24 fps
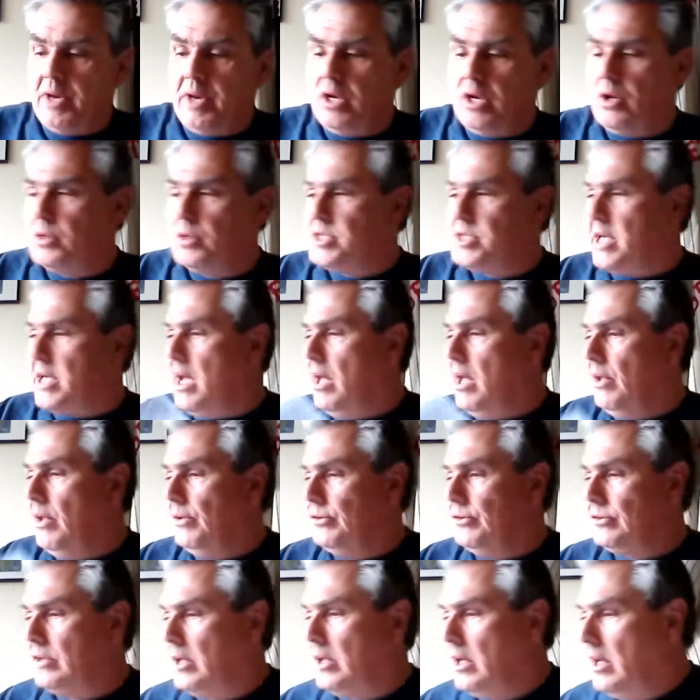in
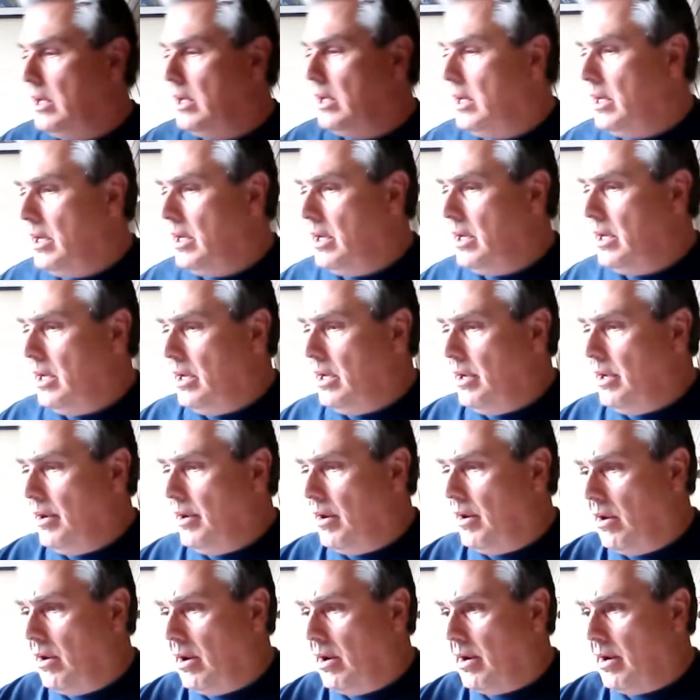hotels
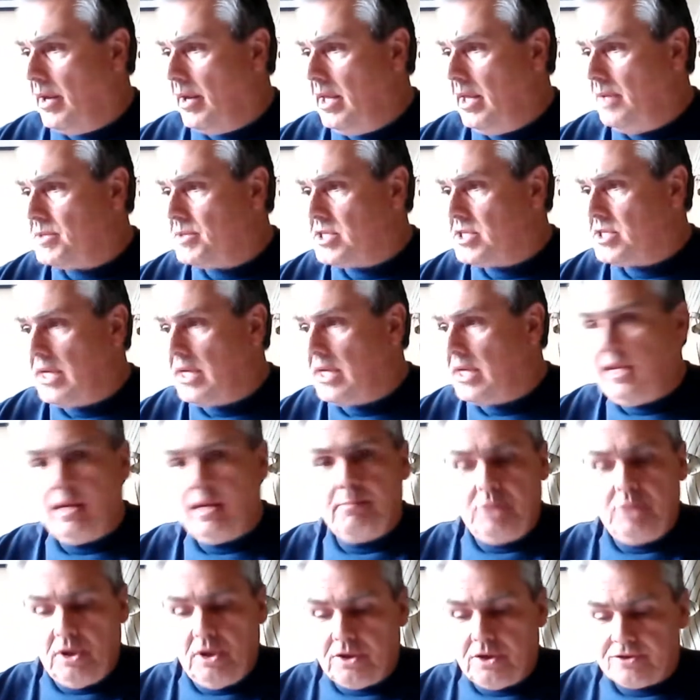or he was taking
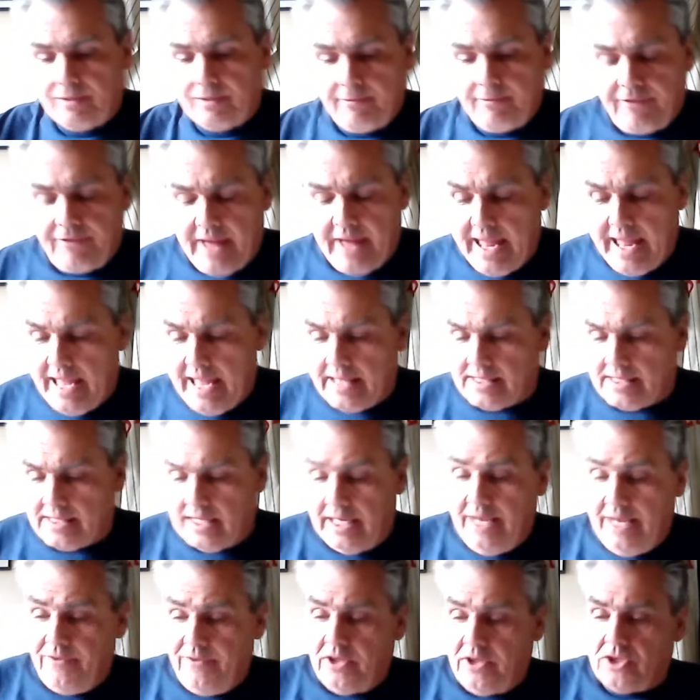abuse from fans. And
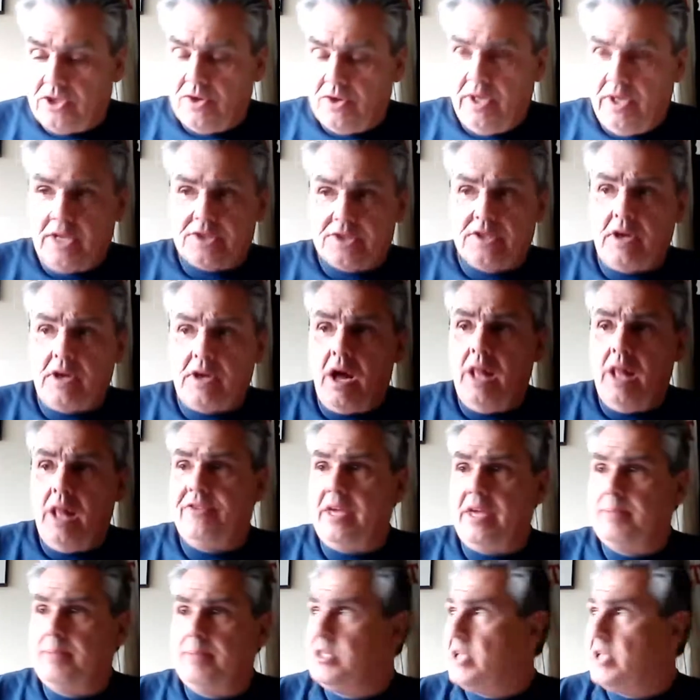even during his Hall of
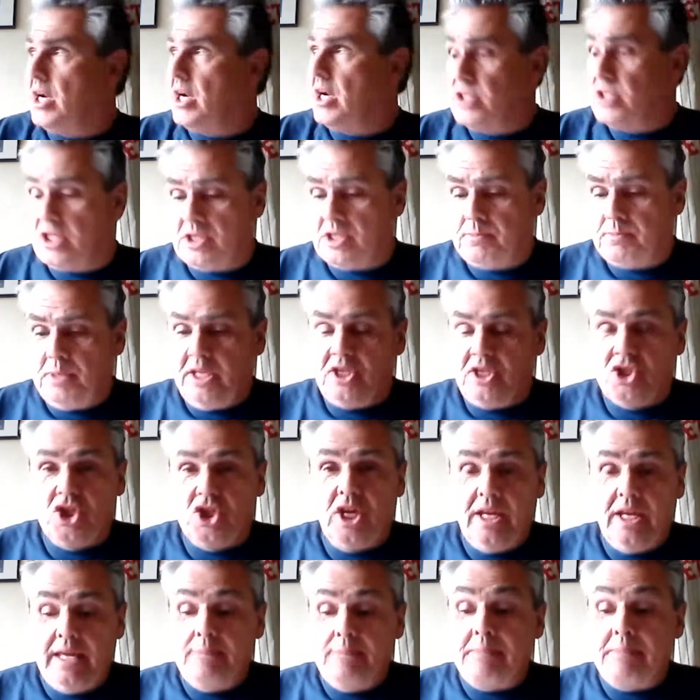Fame induction
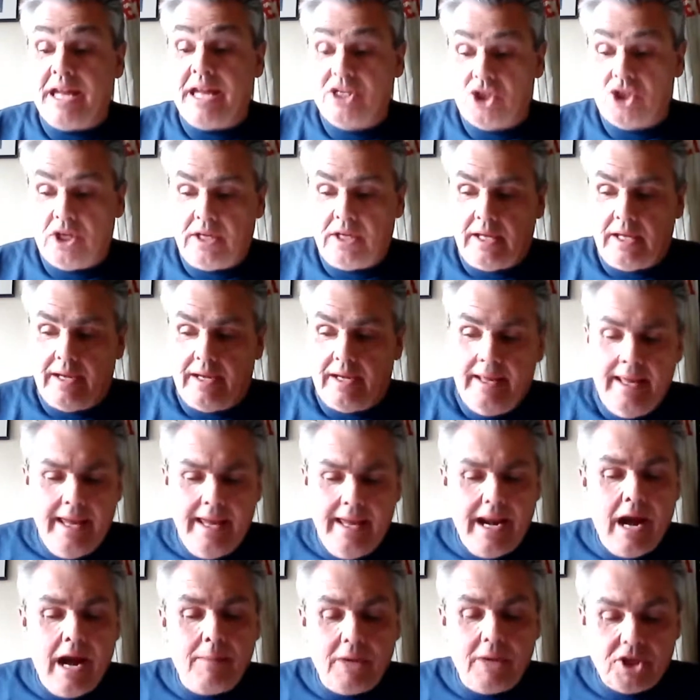speech, he mentioned it
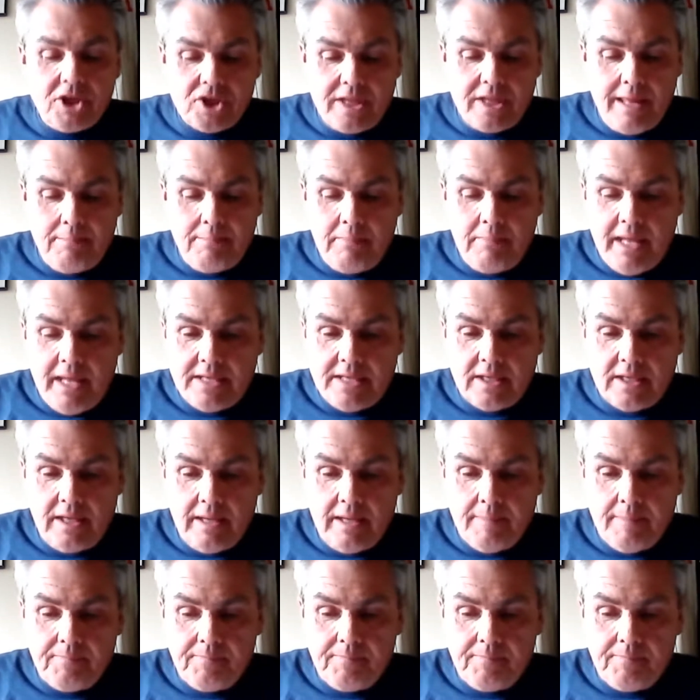and how much that meant to him.